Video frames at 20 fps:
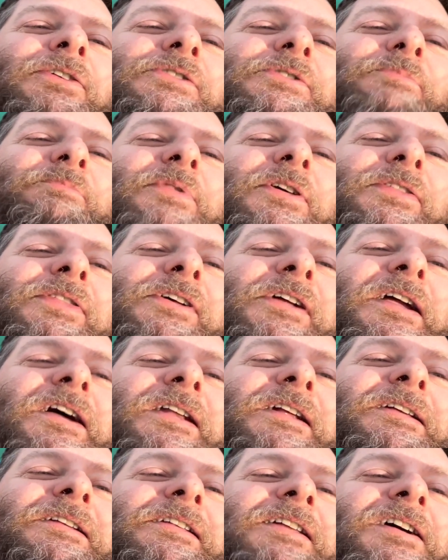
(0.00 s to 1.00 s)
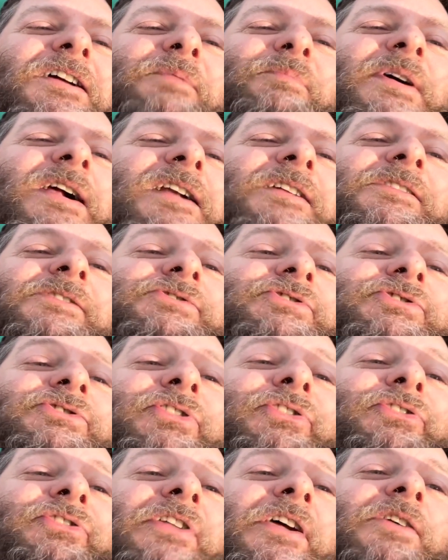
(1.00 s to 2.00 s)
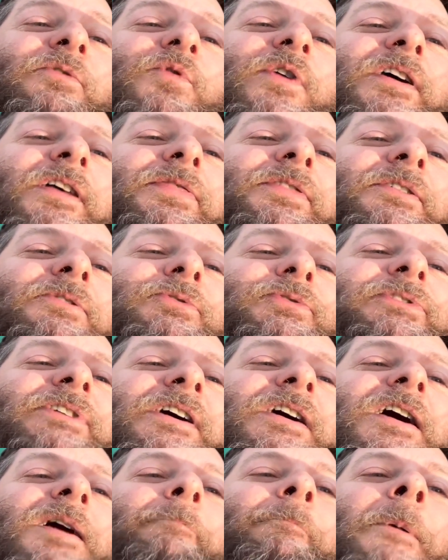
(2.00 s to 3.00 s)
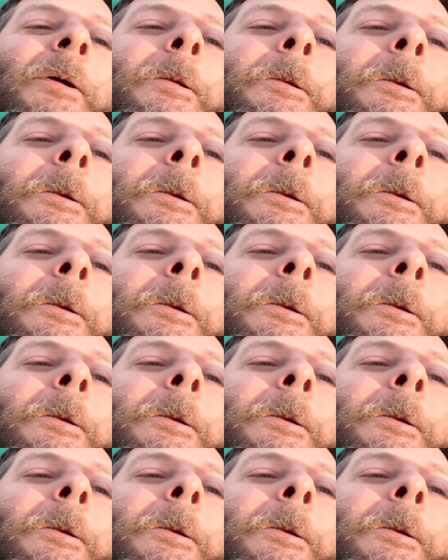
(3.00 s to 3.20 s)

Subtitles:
Loop, the thing I didn't like about it is you just stay wet the whole time.